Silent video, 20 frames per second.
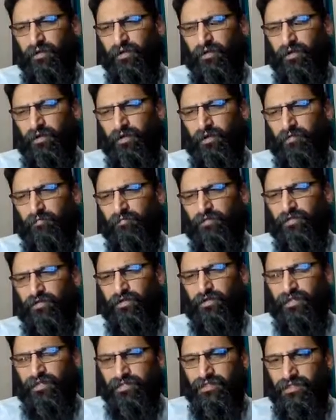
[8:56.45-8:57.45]
So
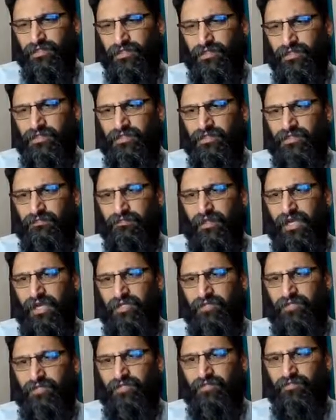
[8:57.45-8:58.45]
this
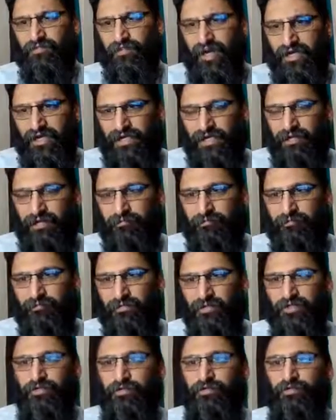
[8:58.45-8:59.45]
makes us ready
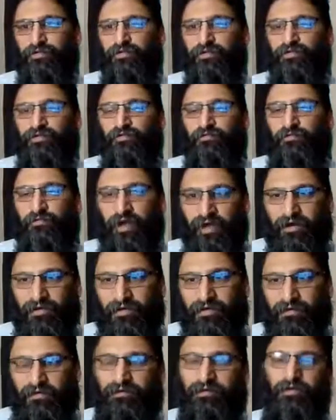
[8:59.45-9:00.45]
to
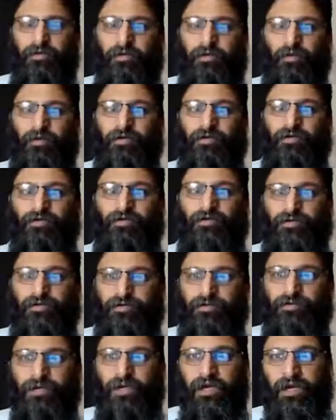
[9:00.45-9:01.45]
run or
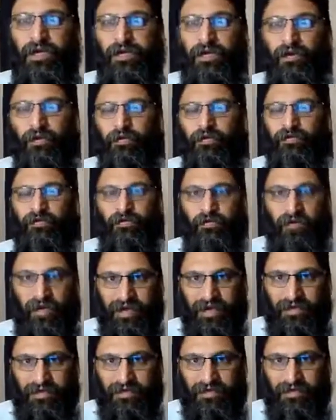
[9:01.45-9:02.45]
to fight.